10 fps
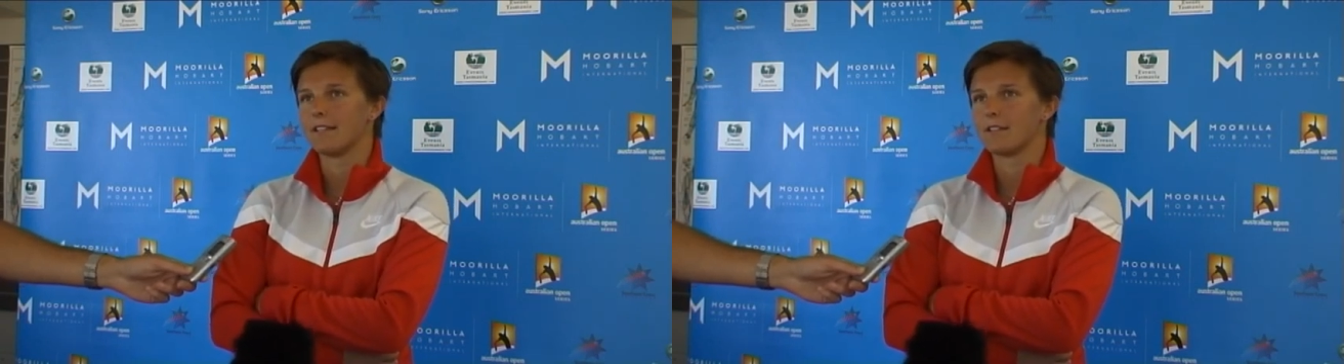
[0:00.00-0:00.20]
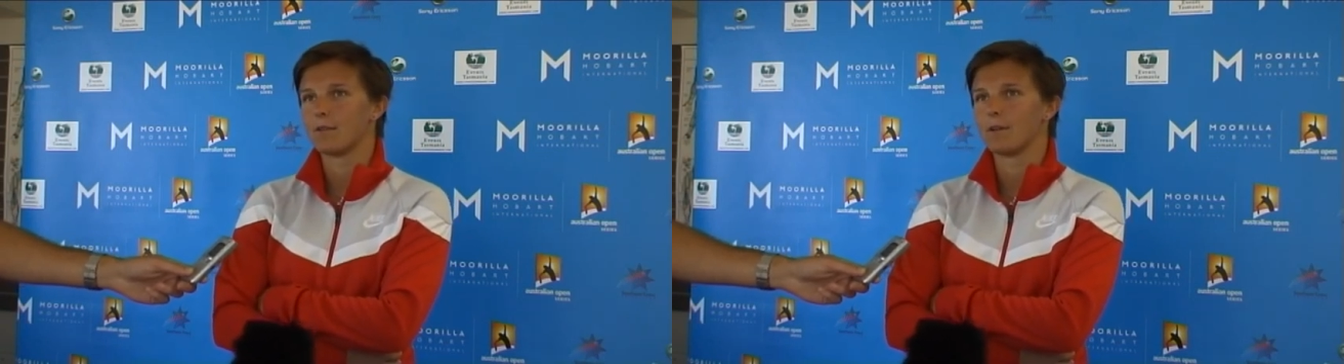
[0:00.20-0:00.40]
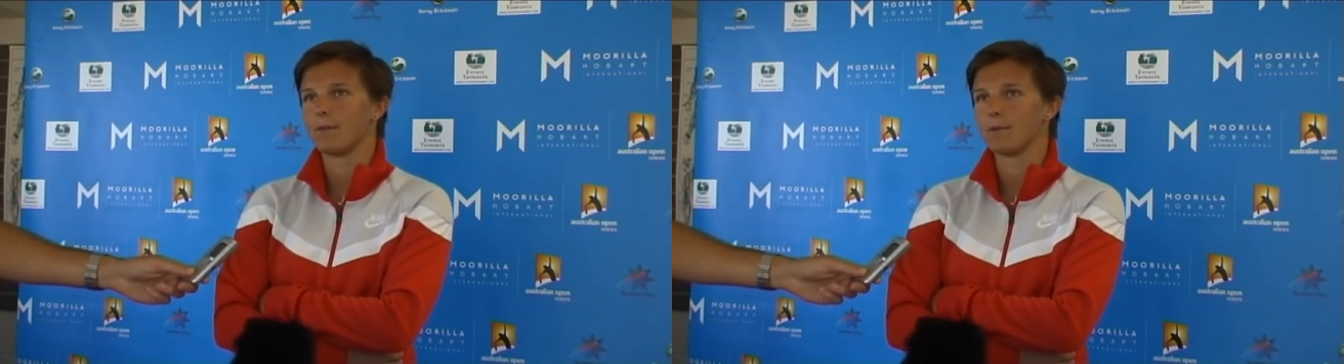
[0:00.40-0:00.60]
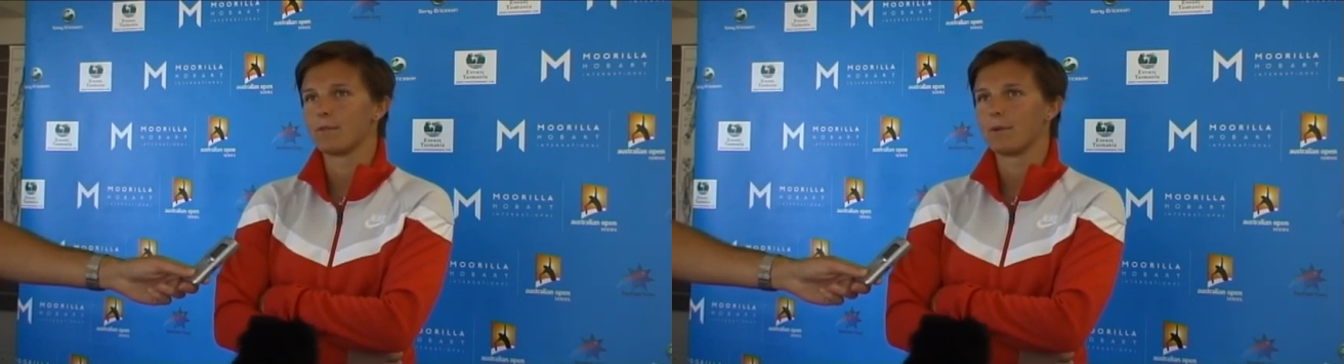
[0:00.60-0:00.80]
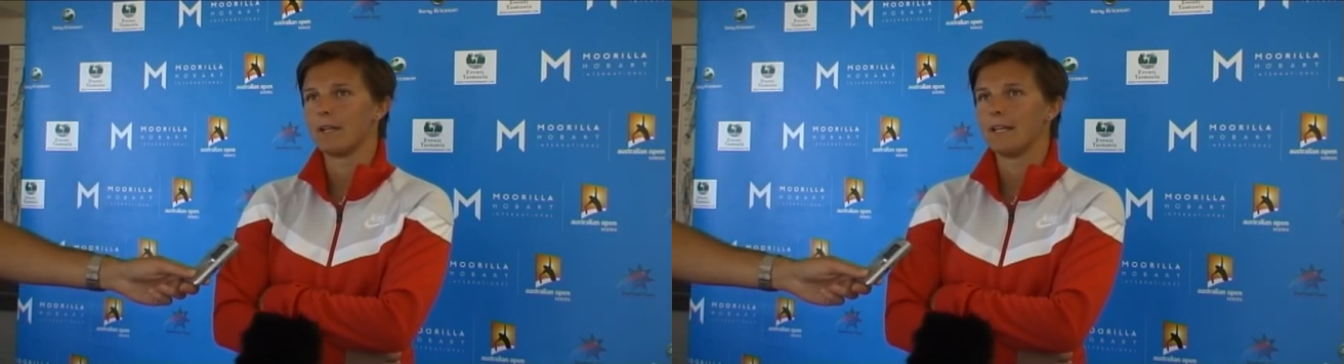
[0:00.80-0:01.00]
so it
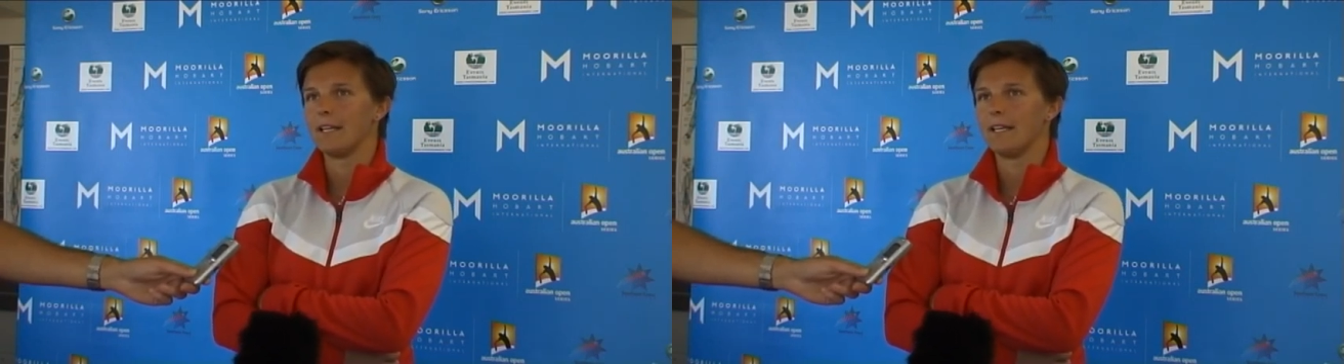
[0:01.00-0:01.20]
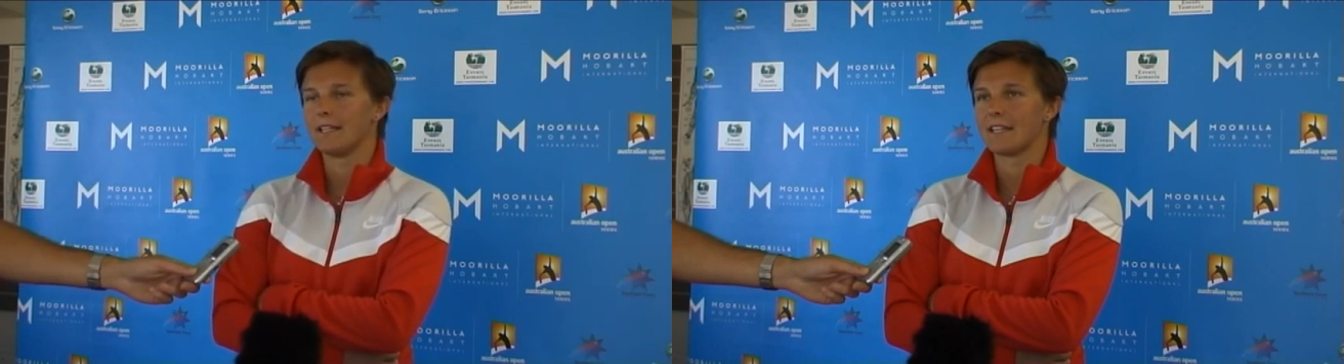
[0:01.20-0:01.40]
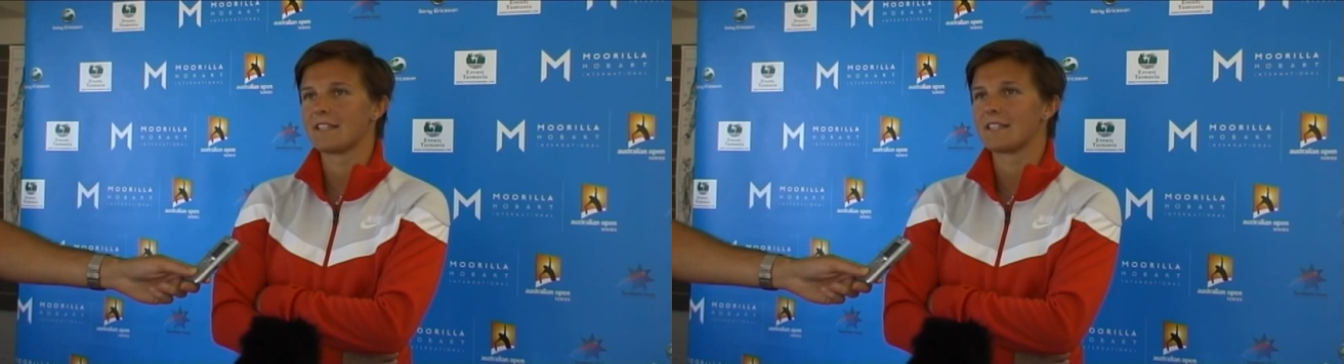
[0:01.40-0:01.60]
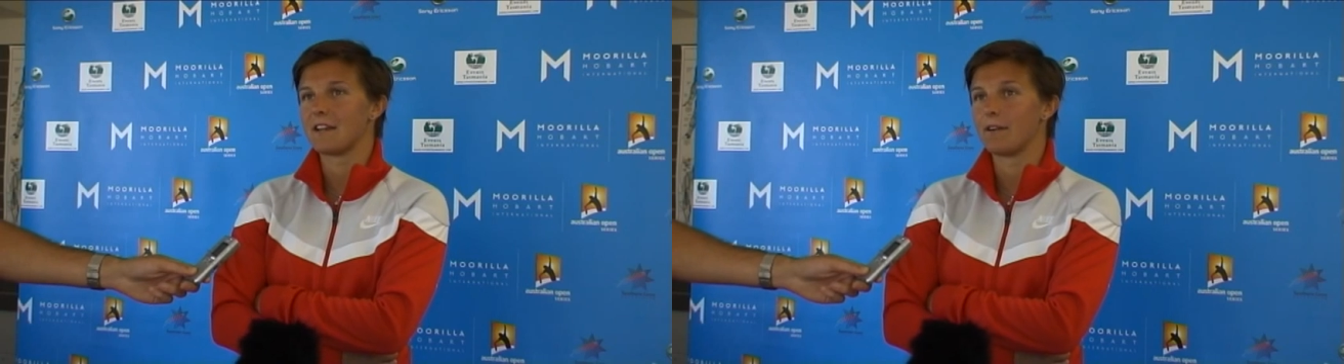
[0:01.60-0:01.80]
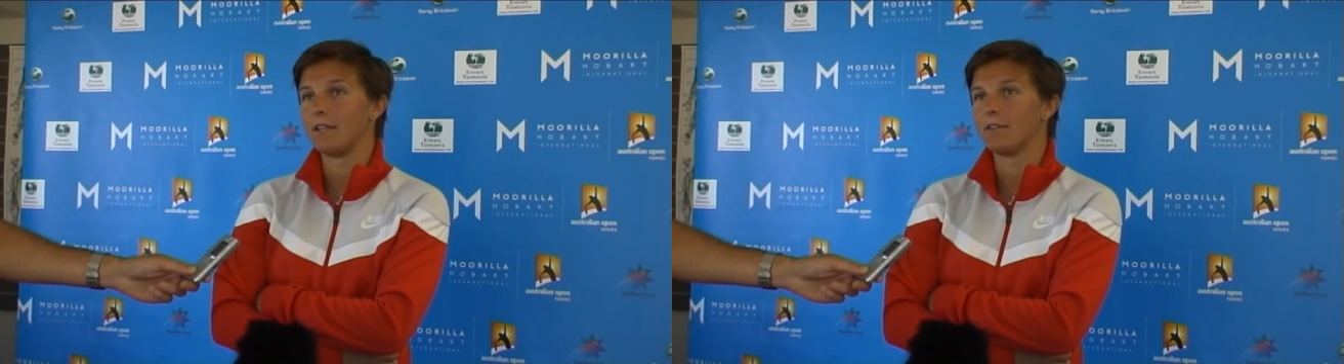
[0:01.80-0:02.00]
was really
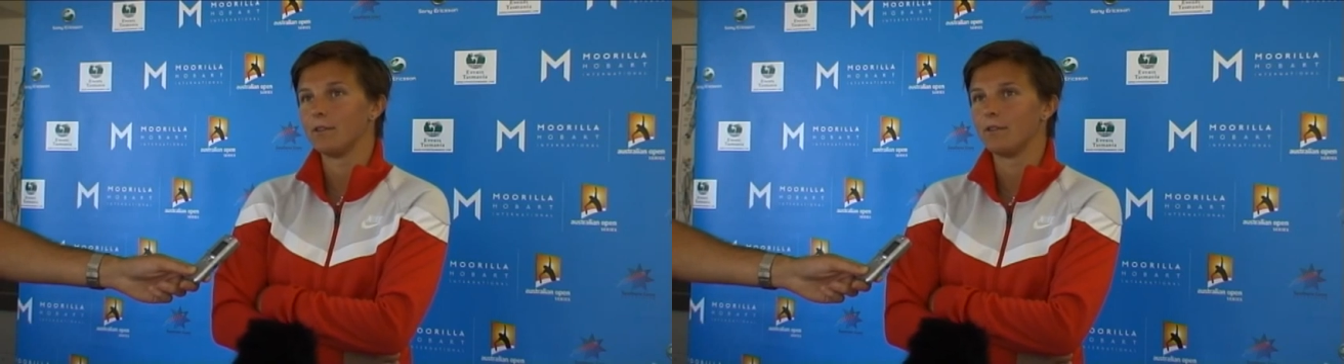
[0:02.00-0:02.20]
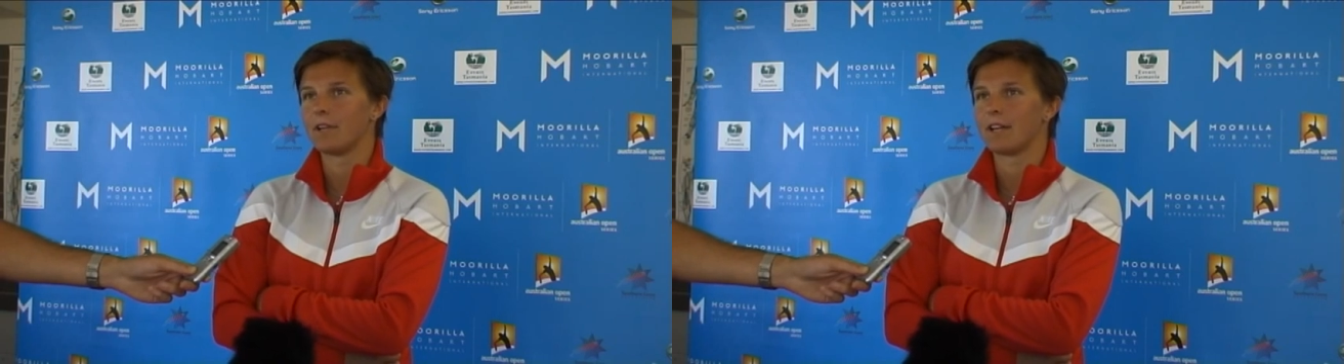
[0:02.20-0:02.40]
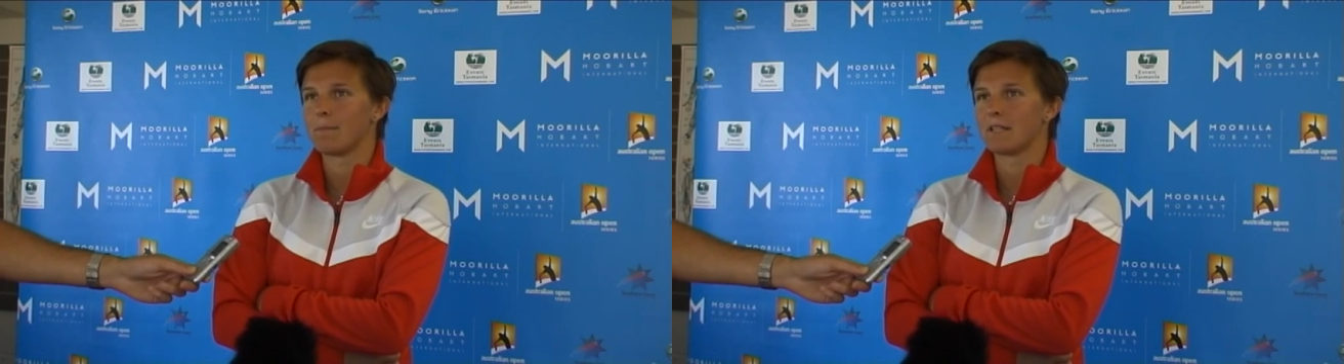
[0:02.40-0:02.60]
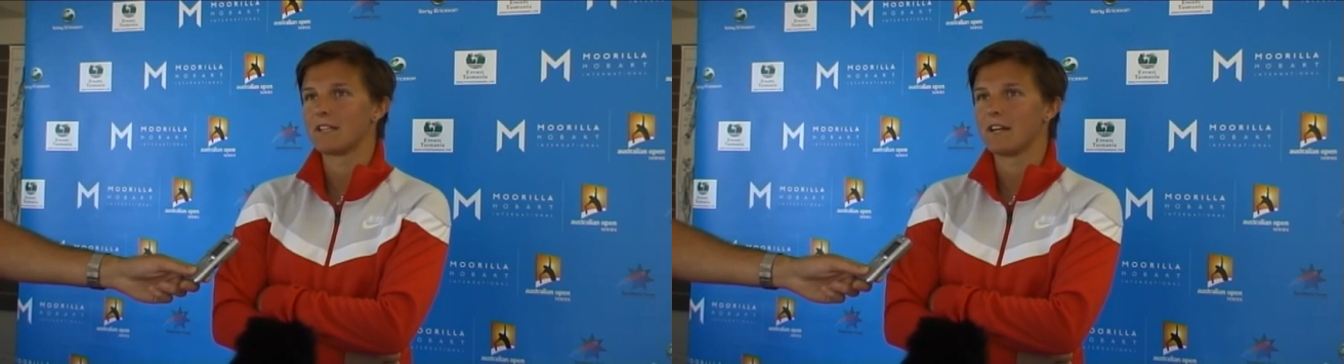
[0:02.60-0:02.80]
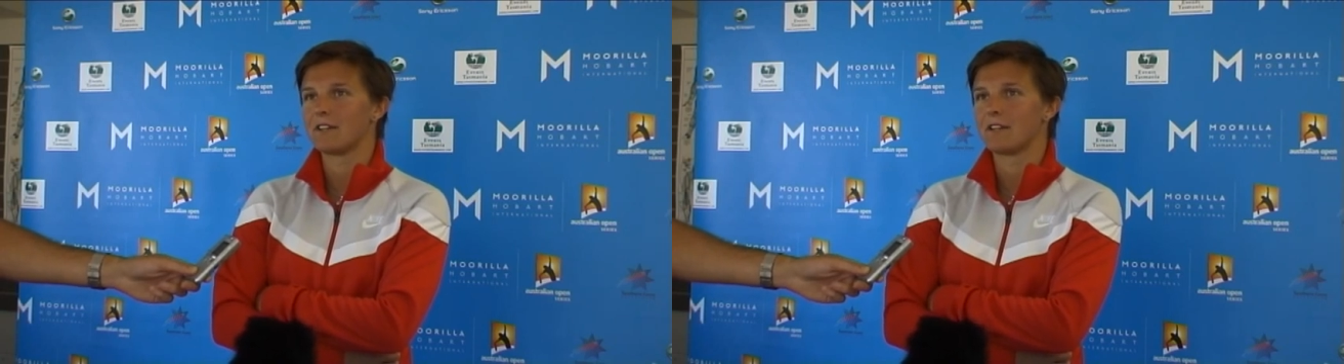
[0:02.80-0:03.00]
necessary to get a
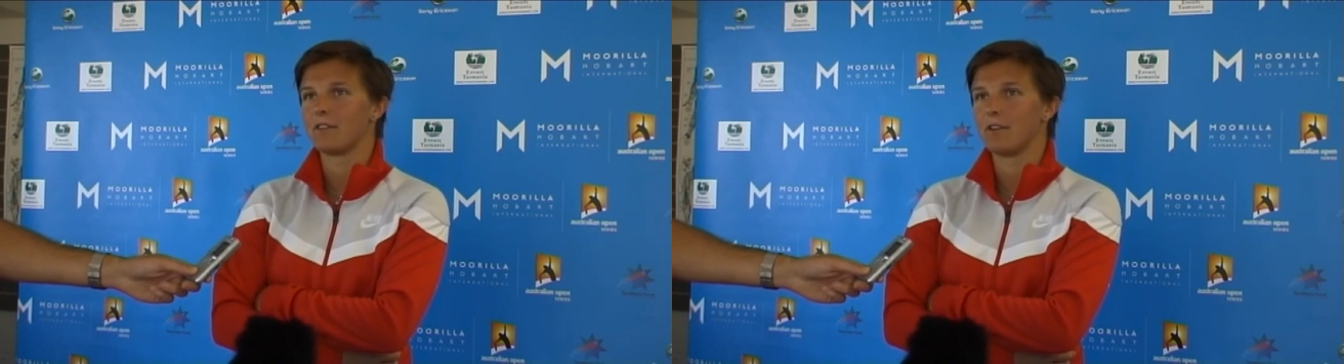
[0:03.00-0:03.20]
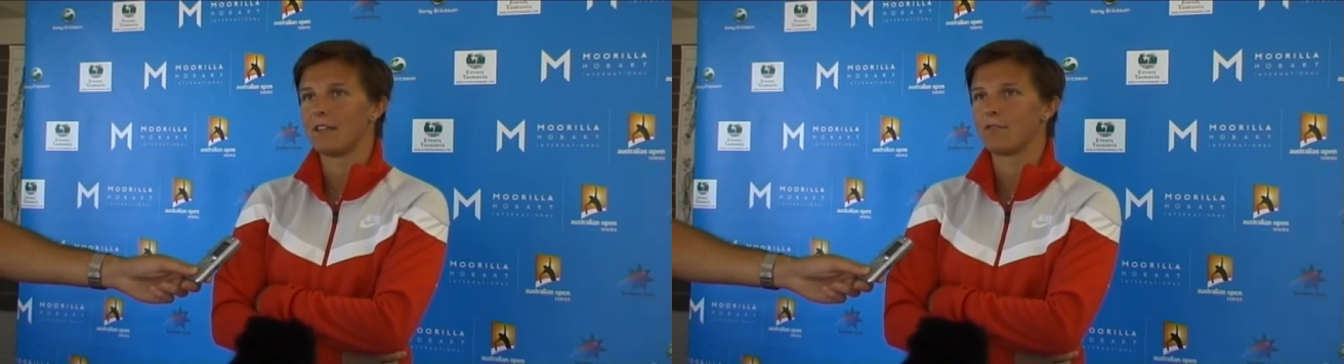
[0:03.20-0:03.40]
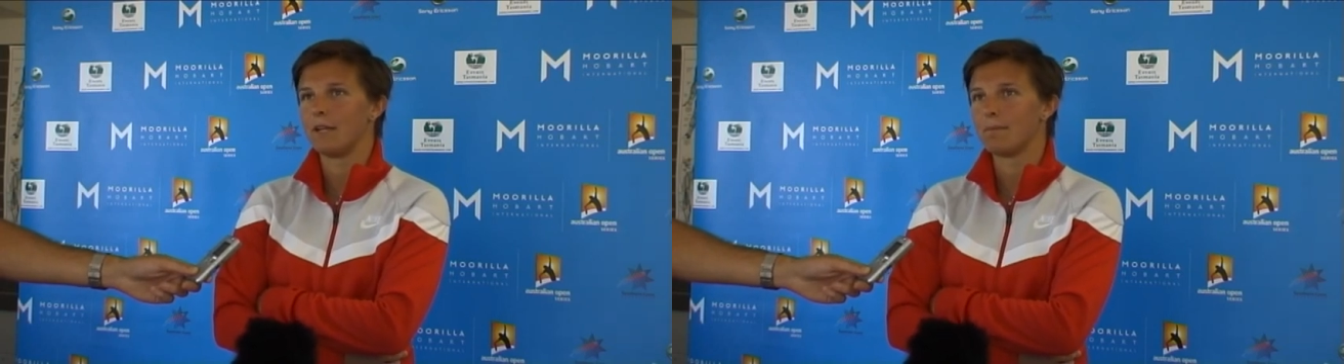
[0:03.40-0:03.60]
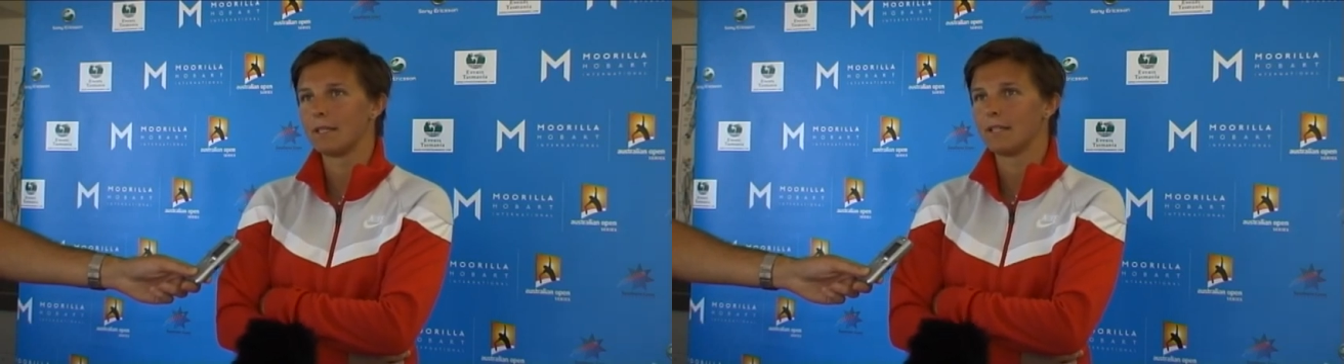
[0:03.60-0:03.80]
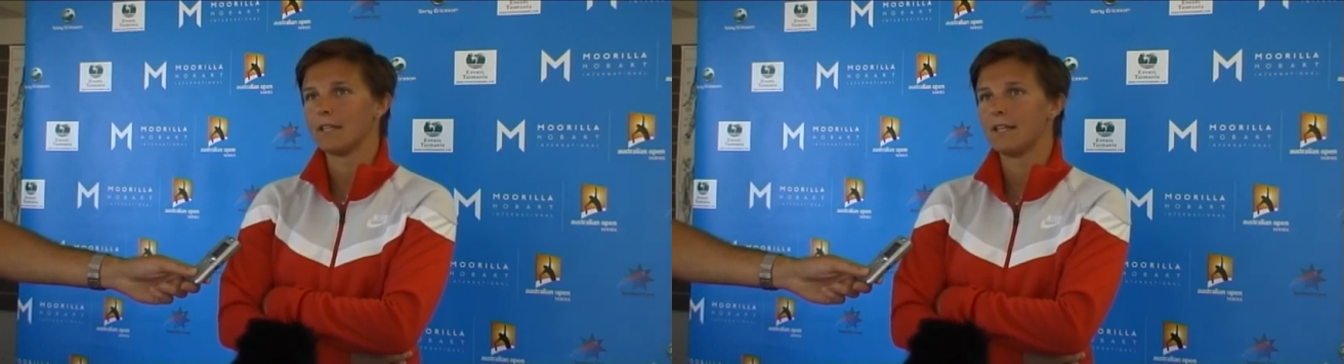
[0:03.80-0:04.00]
massage and to get treatment.